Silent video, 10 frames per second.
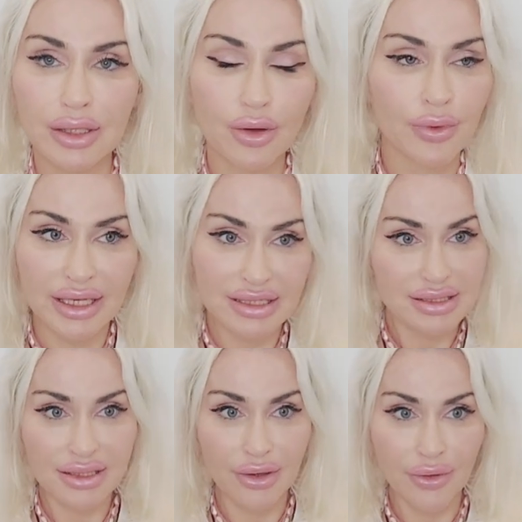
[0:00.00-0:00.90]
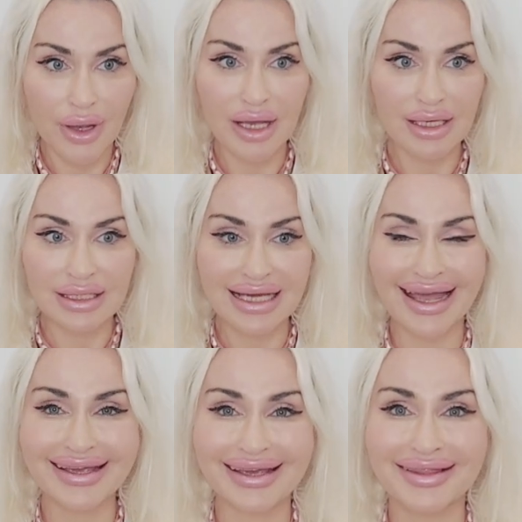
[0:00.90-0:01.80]
was,
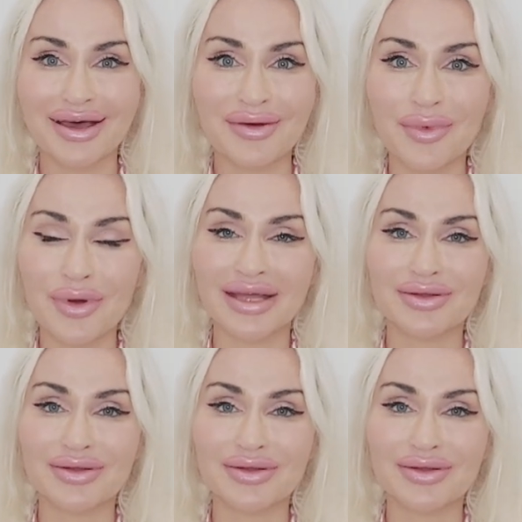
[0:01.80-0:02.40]
attacking them.